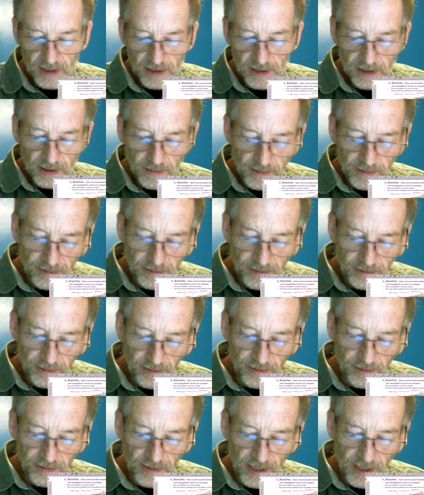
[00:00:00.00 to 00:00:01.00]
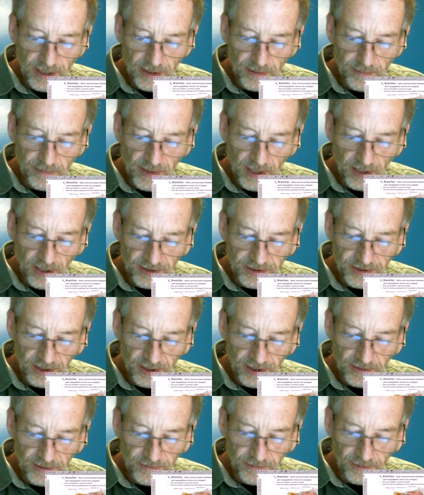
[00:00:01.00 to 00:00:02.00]
coming through the greater
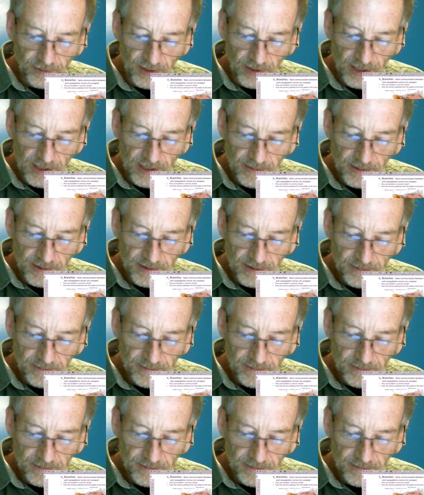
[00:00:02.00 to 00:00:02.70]
palatine foramen.